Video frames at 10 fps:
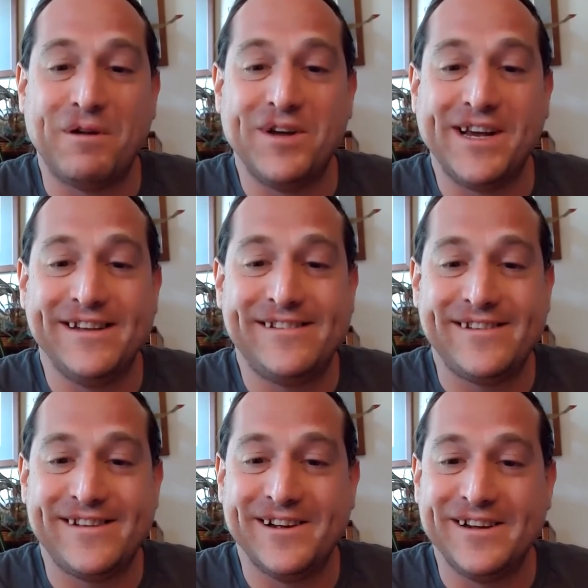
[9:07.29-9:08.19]
but we could
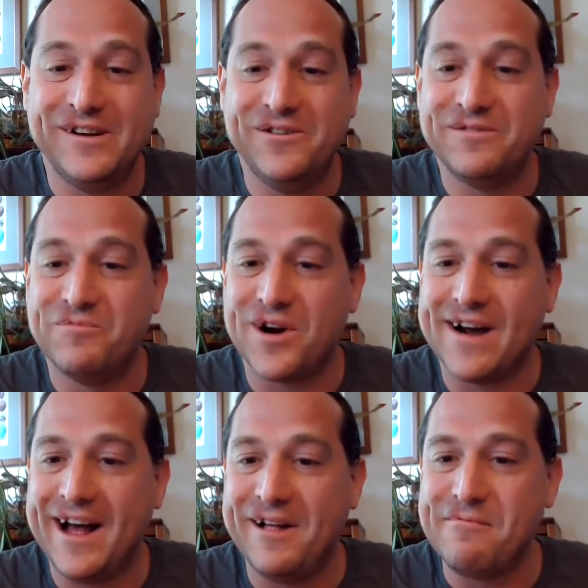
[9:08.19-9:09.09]
still use more
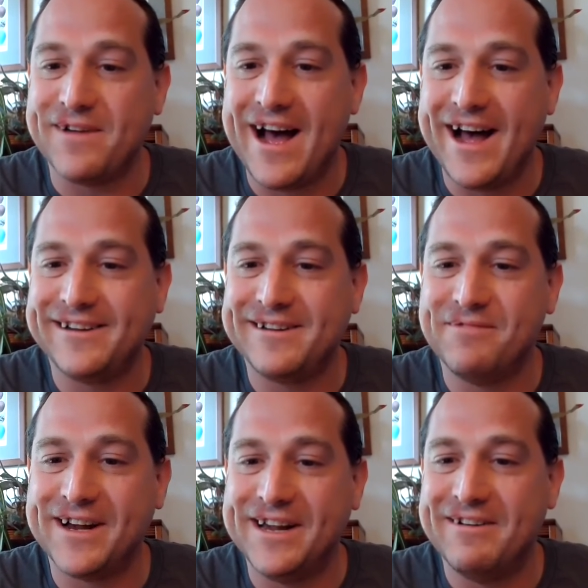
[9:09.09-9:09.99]
help uh, to
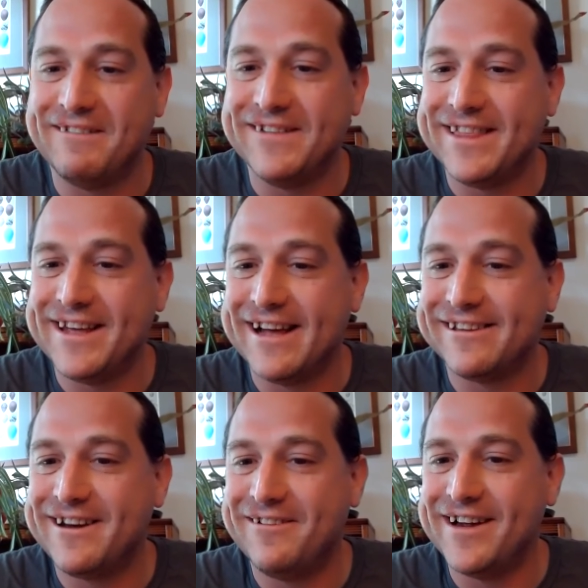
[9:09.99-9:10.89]
bring you everything
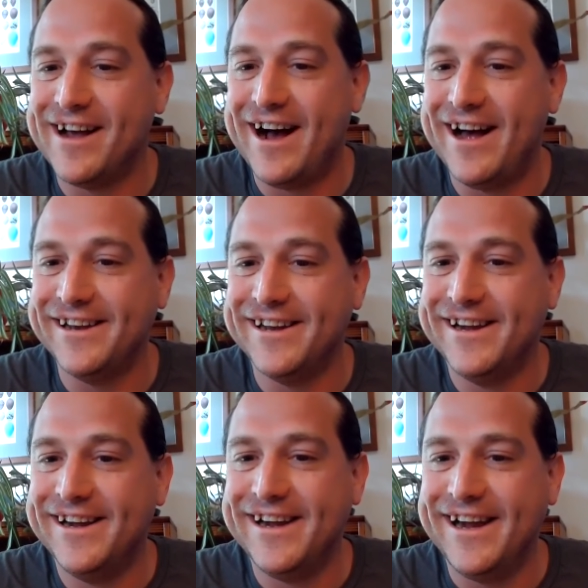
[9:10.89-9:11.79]
that's going on
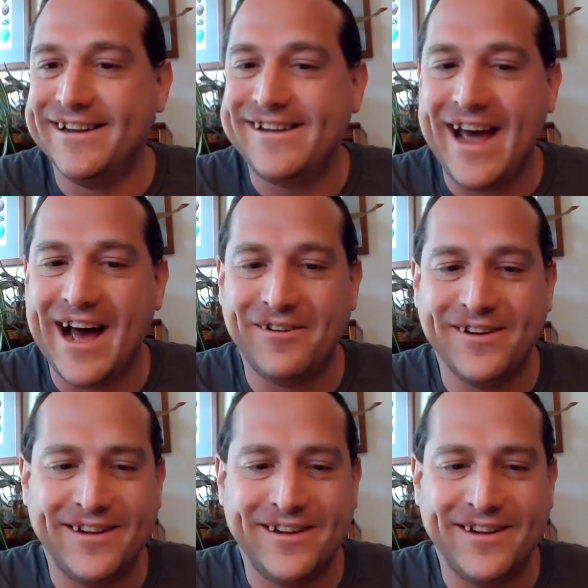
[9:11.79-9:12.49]
in town.